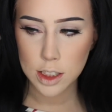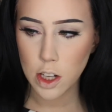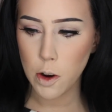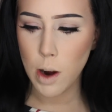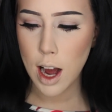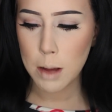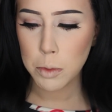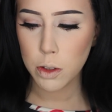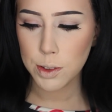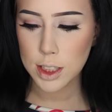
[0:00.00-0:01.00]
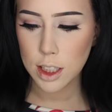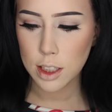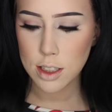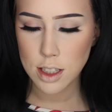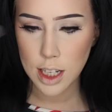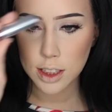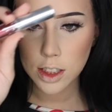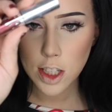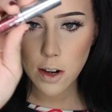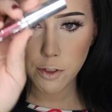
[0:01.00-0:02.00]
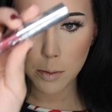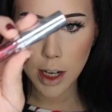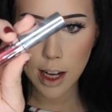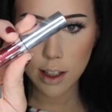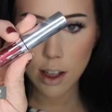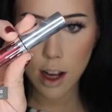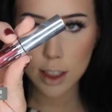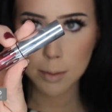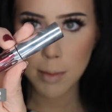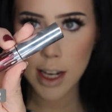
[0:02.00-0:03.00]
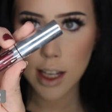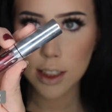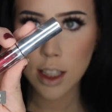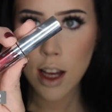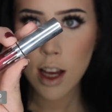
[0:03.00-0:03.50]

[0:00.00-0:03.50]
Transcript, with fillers: So I'm using Dancer from Kylie Cosmetics.